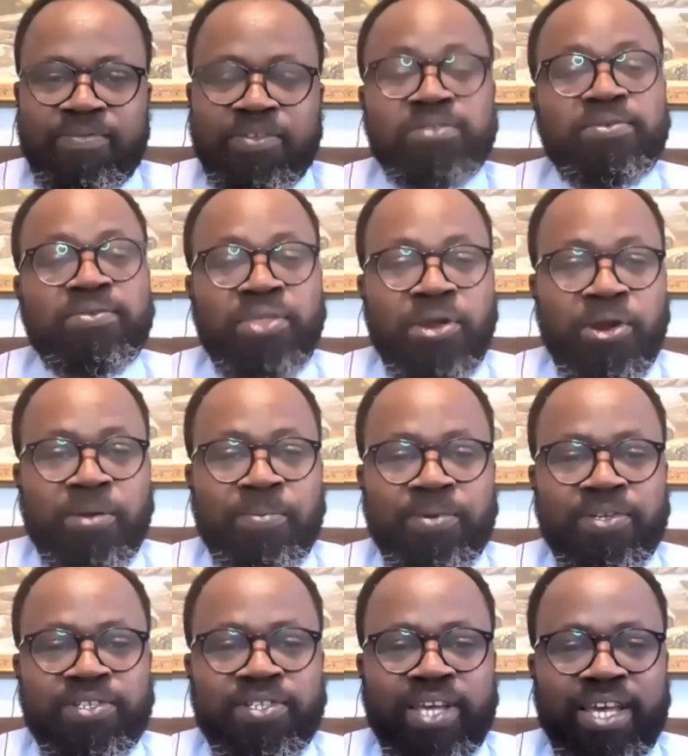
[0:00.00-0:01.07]
I'm a physical
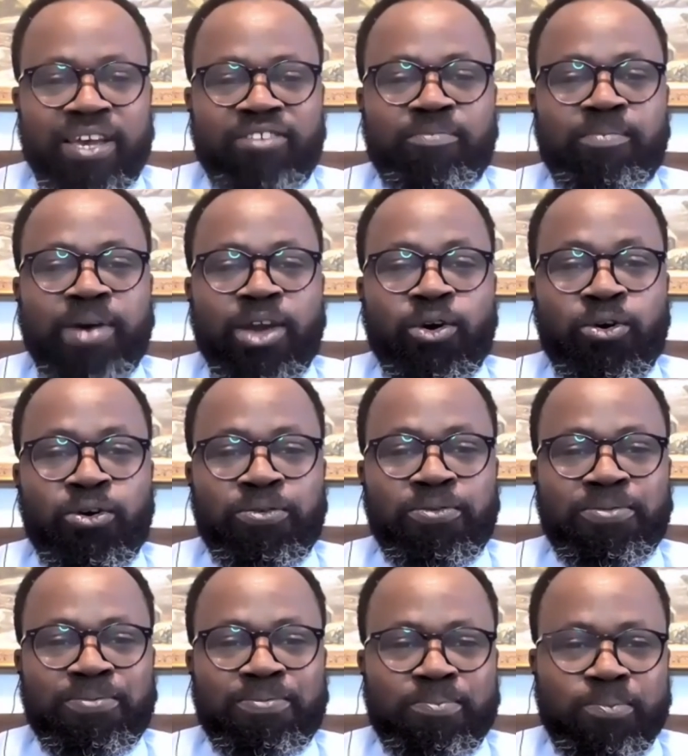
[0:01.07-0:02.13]
therapist. I have my
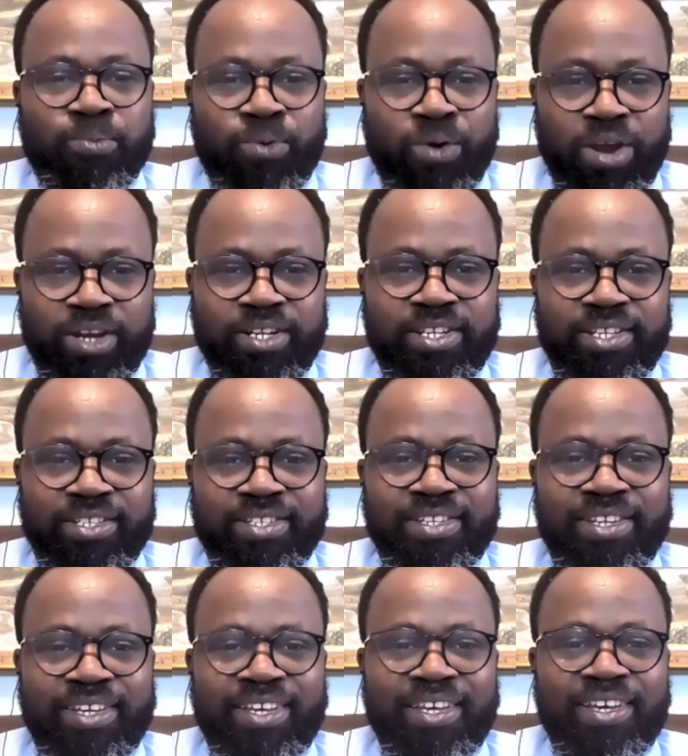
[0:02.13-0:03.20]
own
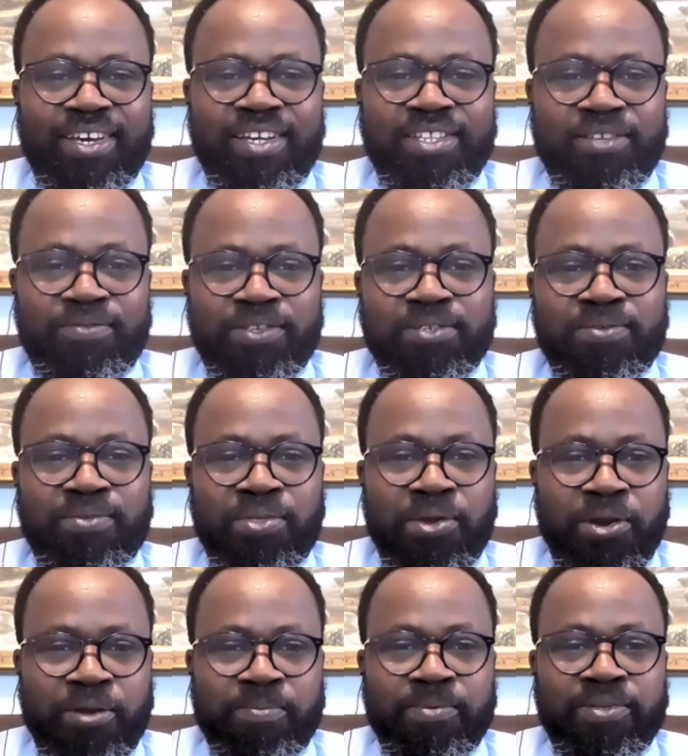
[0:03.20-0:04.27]
practice as a physical
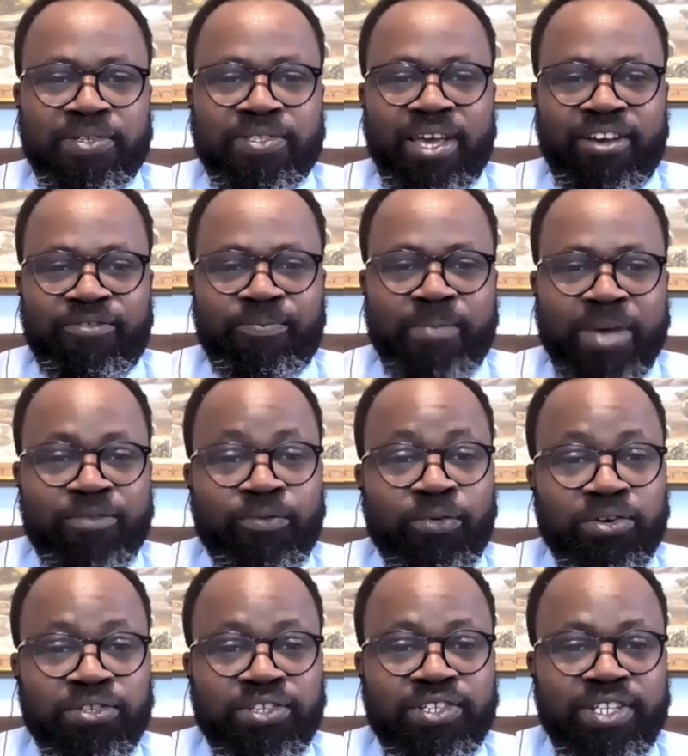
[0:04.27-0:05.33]
therapist. I have my
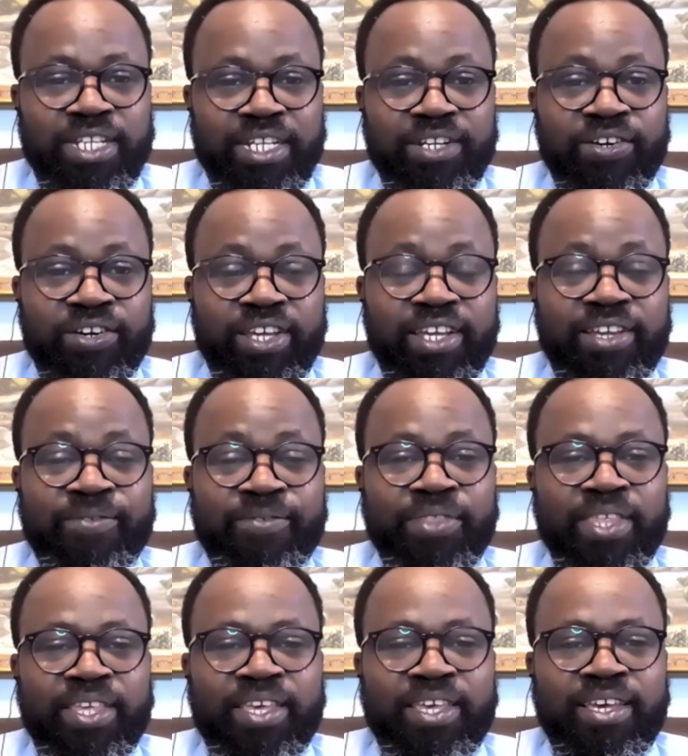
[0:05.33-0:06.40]
first degree
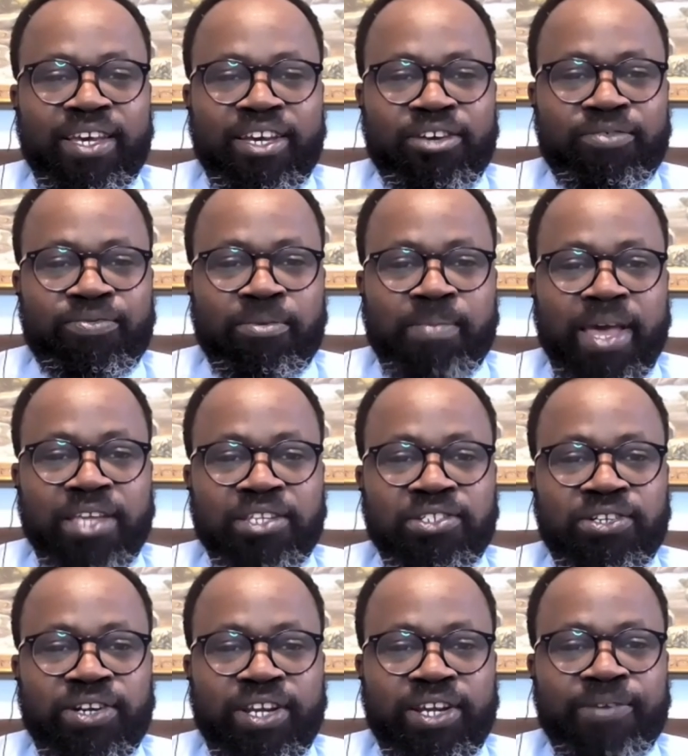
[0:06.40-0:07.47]
from
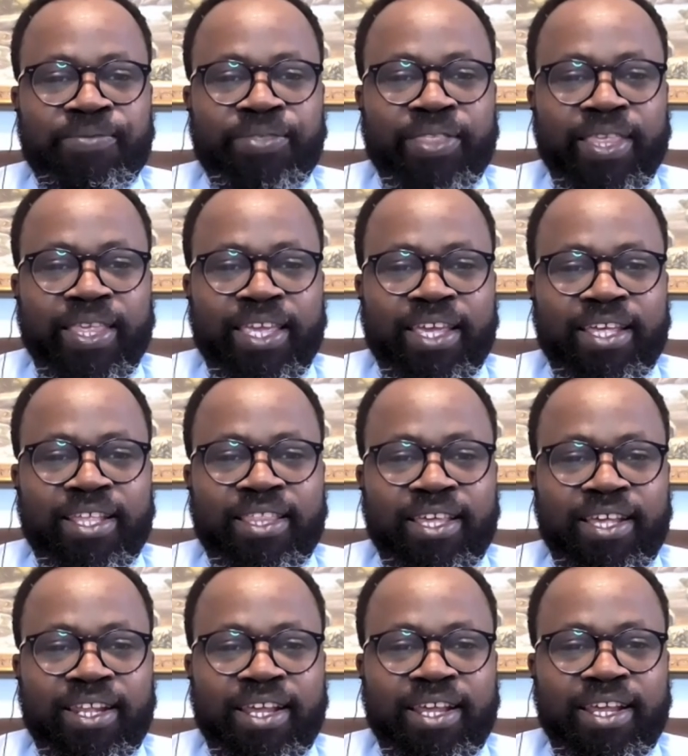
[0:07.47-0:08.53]
Nigeria.
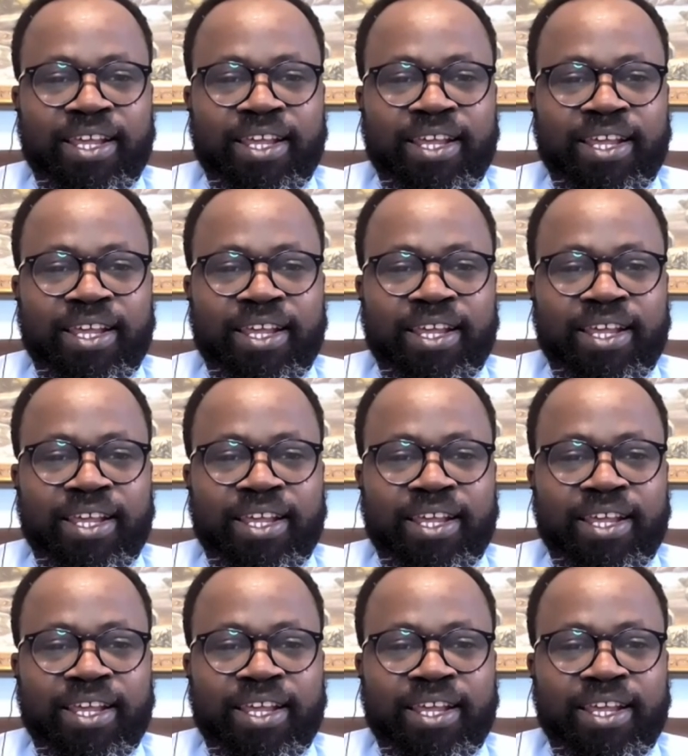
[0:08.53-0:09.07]
Then I did